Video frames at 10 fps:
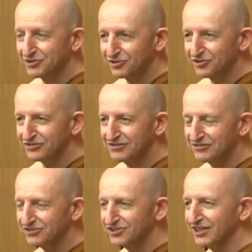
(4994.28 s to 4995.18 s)
Dhamma
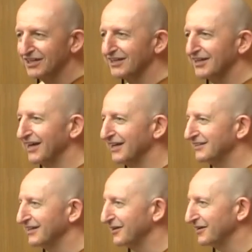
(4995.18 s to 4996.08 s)
talks, literature,
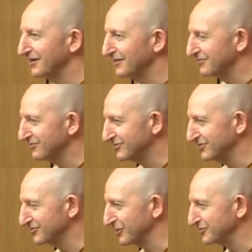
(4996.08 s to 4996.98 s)
and then a
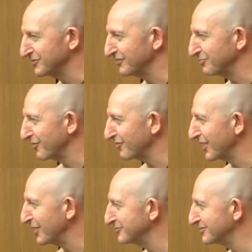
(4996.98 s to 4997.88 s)
description of
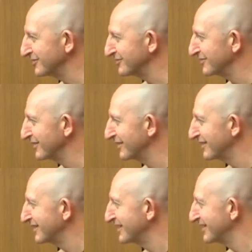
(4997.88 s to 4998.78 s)
programs of uh,
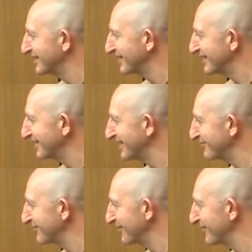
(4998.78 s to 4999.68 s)
uh,
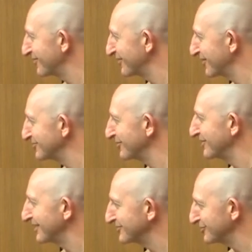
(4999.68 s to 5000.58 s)
everything that, that,
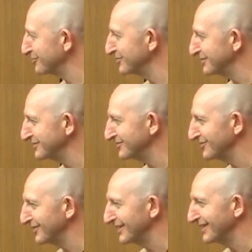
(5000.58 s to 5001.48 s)
goes on there. So
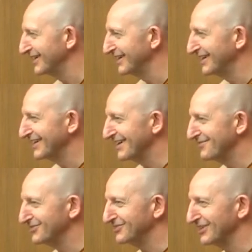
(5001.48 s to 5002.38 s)
please do
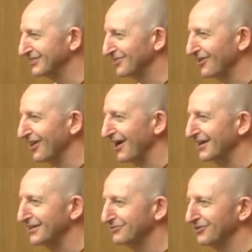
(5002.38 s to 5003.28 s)
uh, uh, visit us
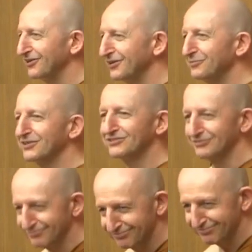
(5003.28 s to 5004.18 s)
online, if not in
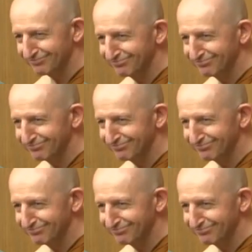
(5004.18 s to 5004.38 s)
person.